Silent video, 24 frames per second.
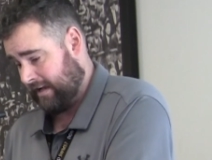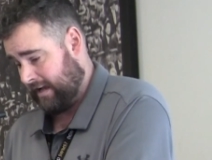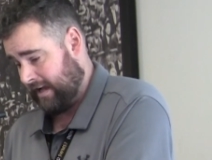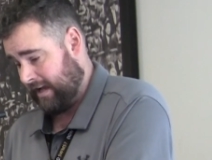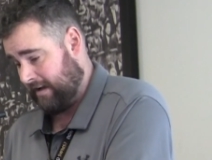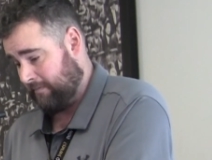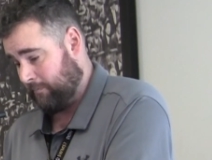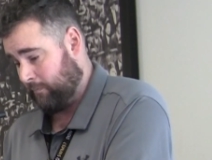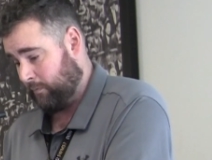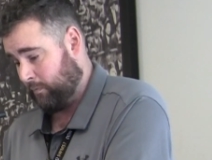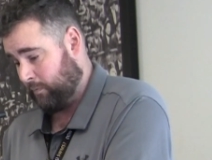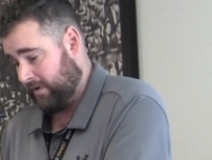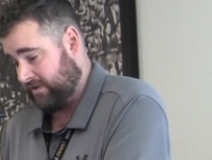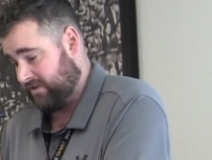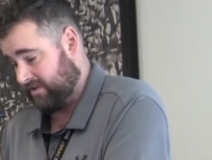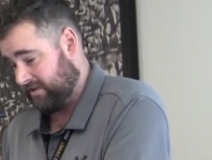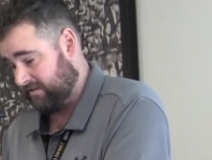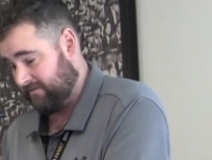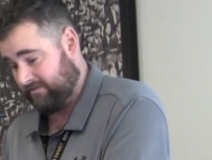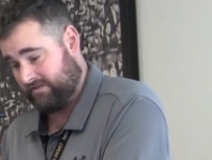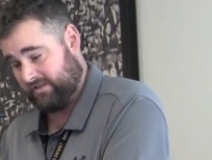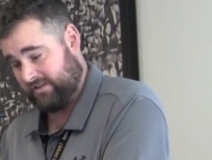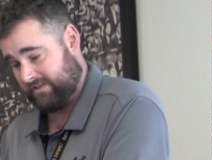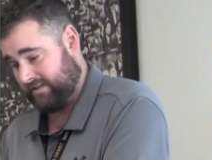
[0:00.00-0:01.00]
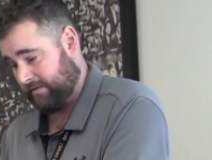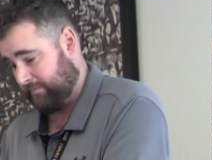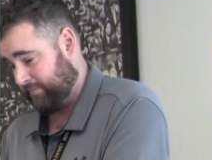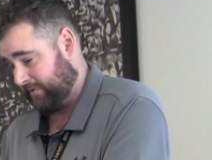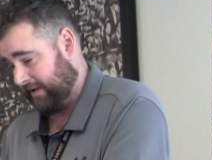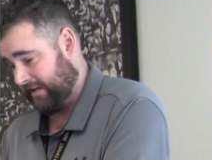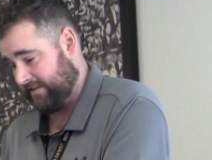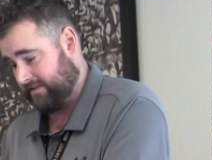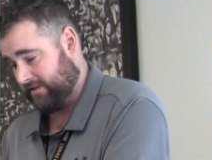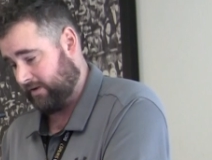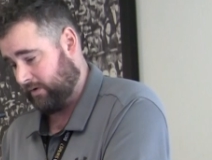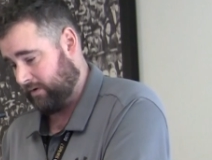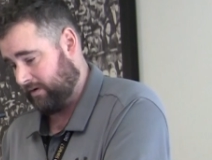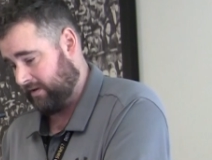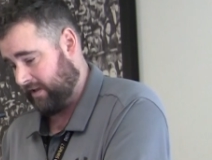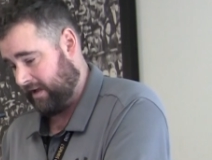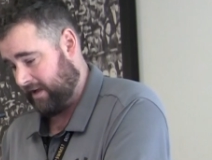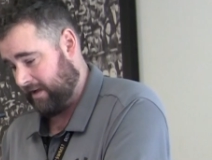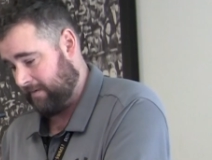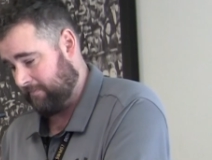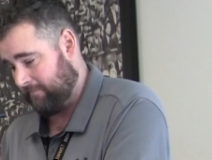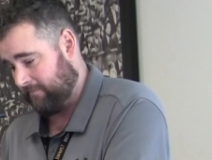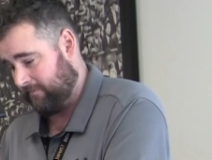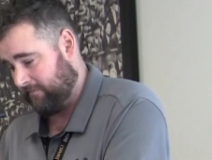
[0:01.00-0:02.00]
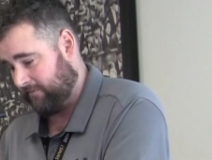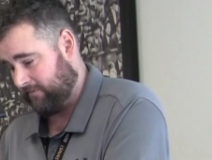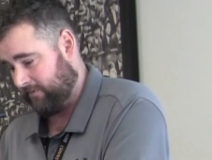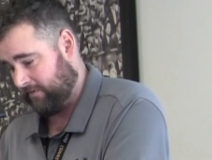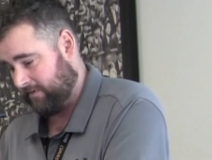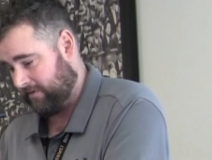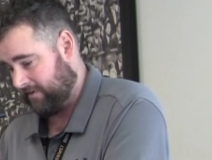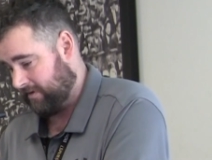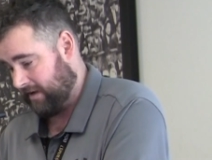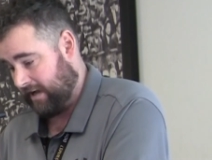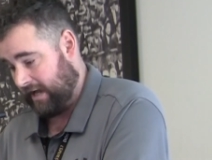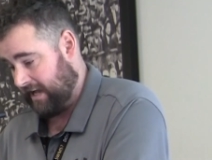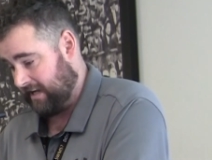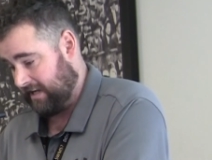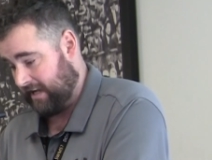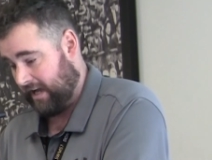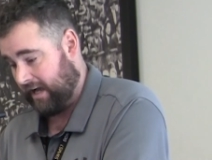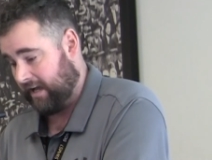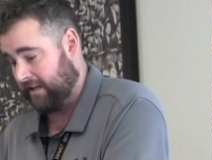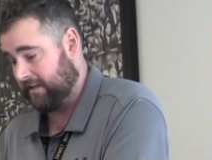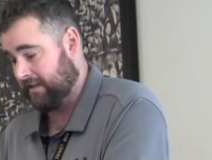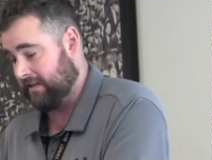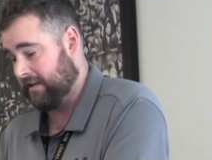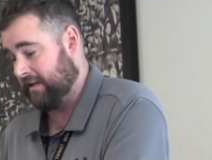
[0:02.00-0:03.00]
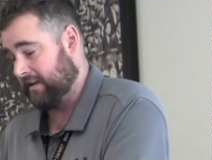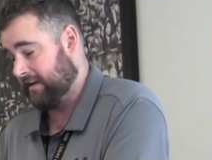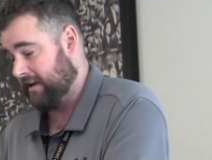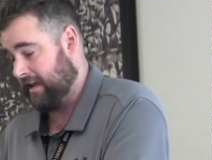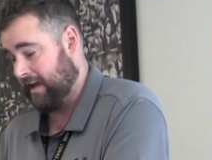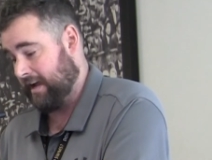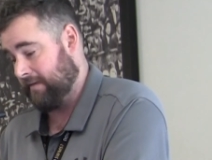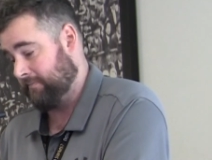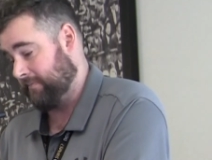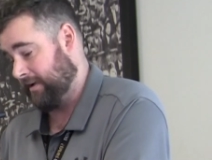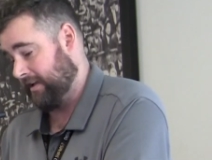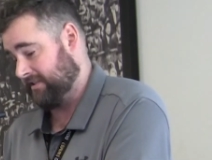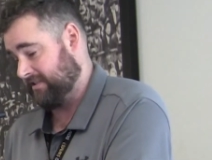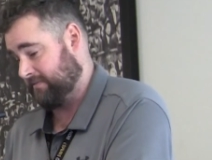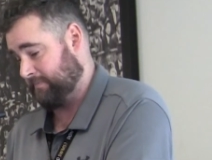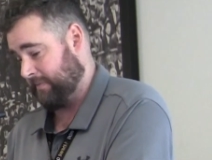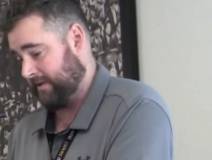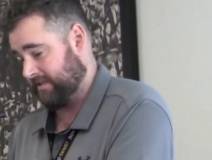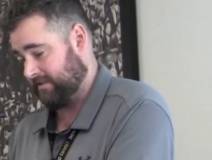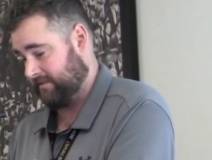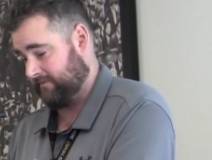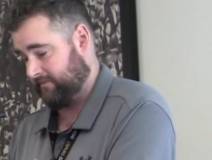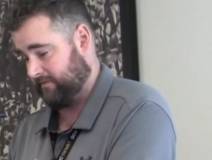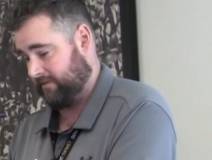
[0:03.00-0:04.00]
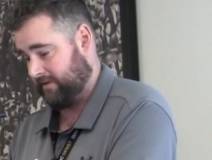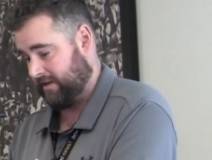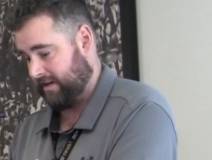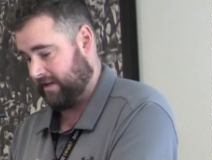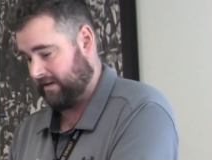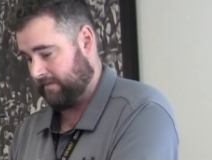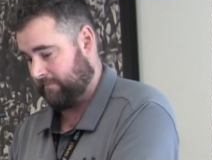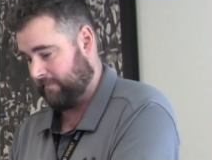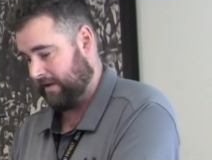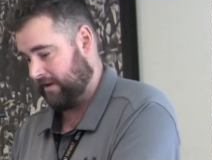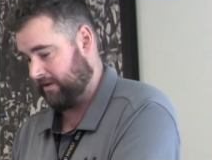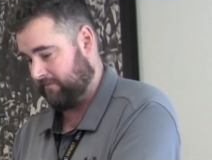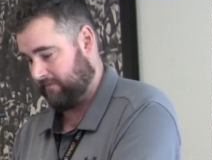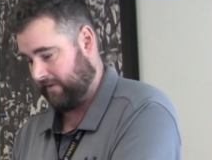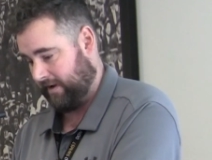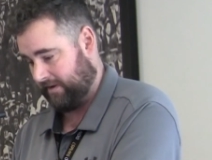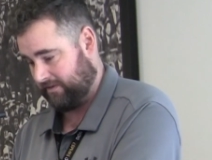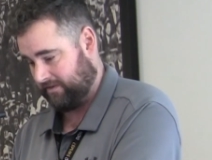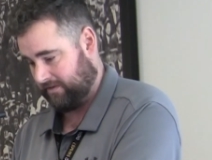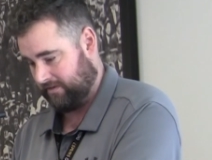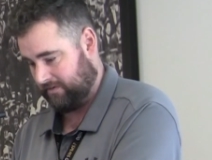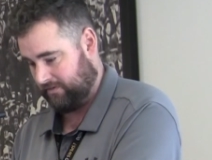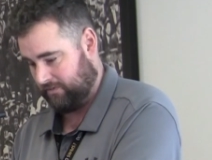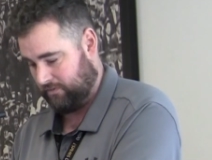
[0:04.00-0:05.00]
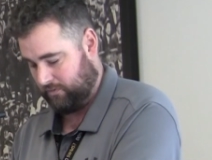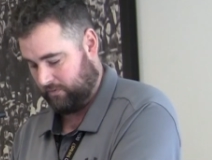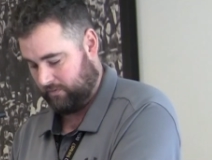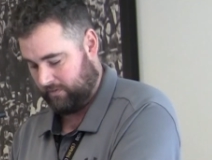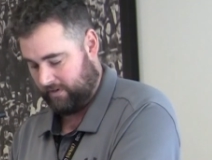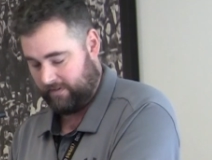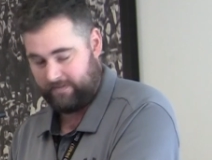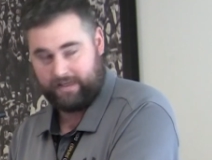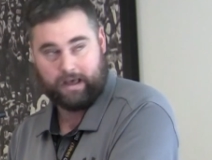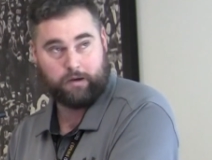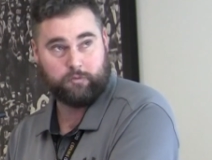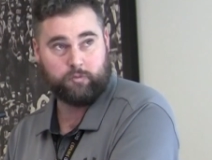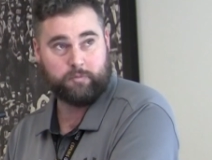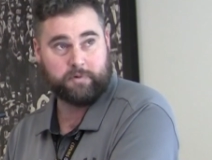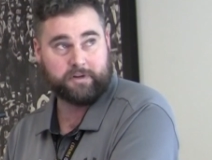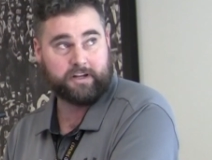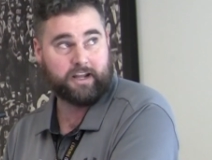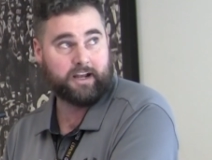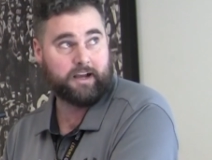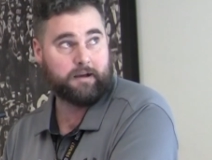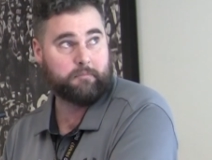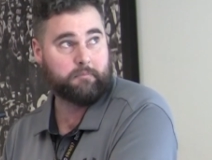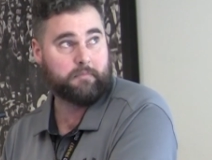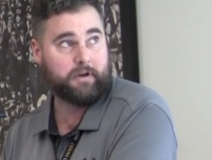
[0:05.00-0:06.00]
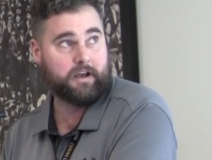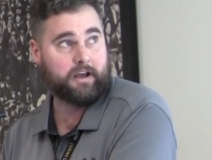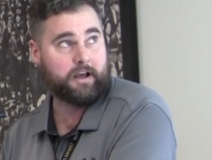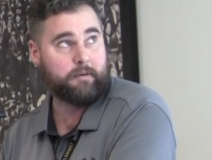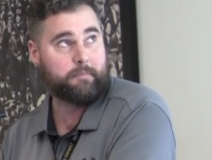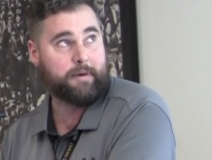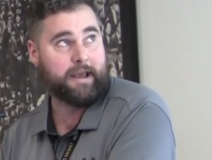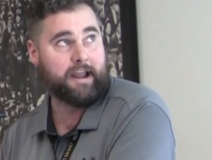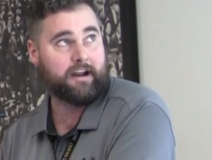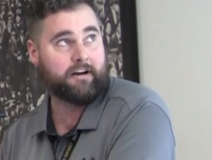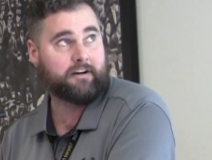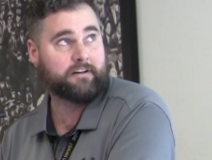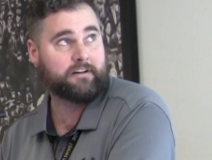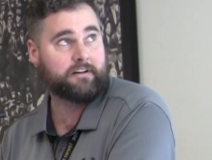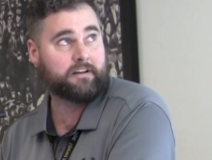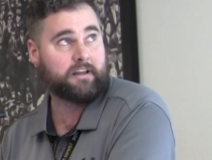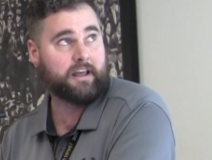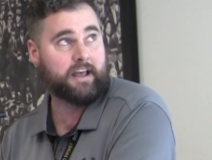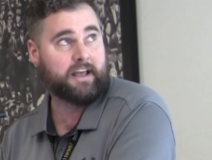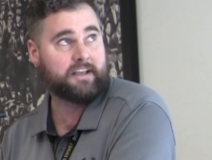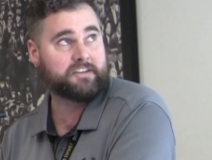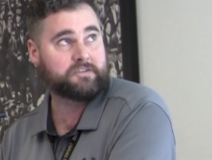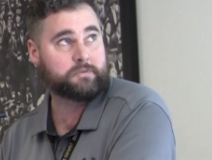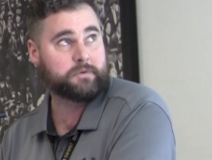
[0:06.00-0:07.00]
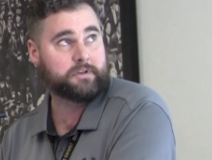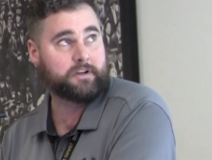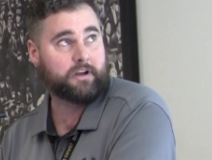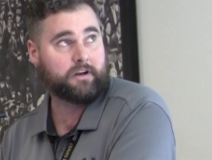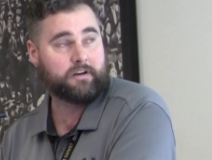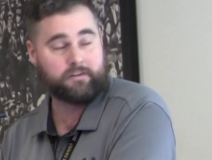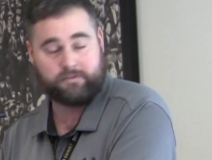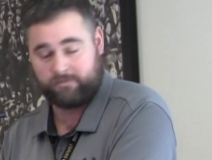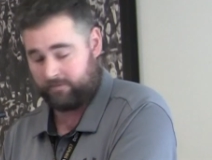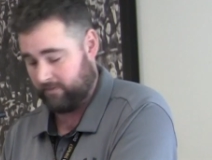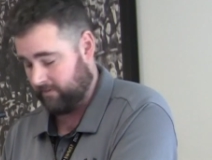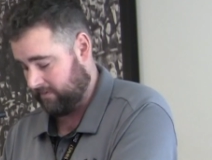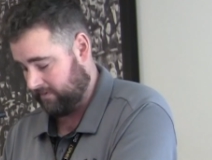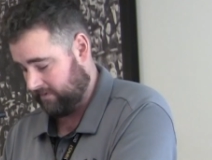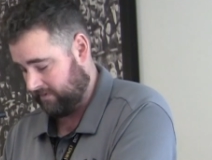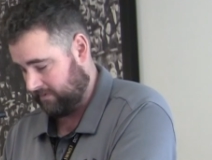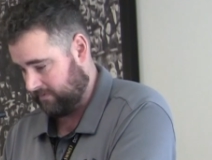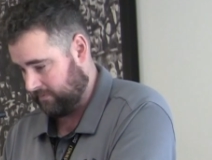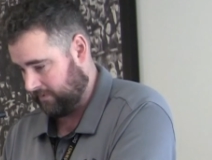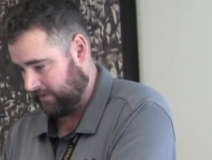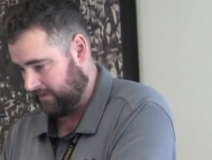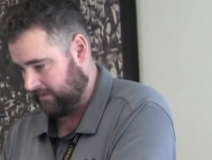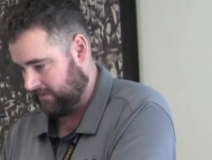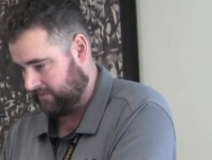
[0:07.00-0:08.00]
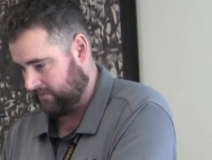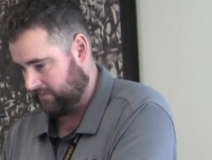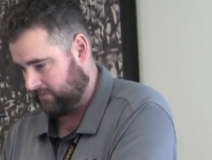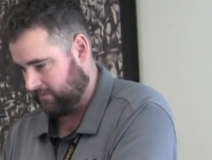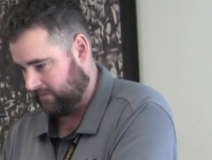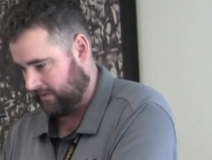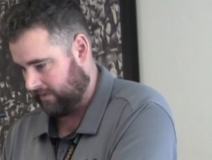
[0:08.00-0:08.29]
Um, widget, just a placeholder name for a unnamed, unspecified manufactured good. That will become apparent as we go through because we're going to